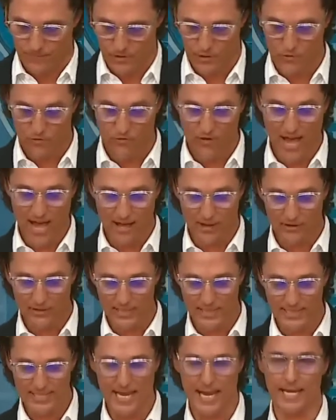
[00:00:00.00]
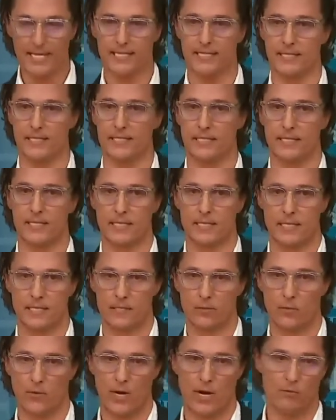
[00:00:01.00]
Uvalde, Texas
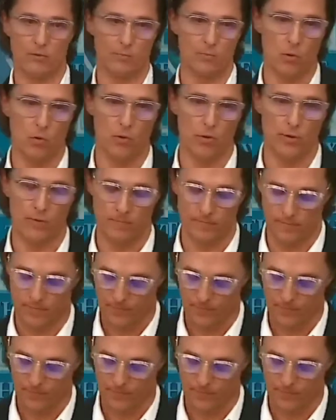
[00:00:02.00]
is where I was born.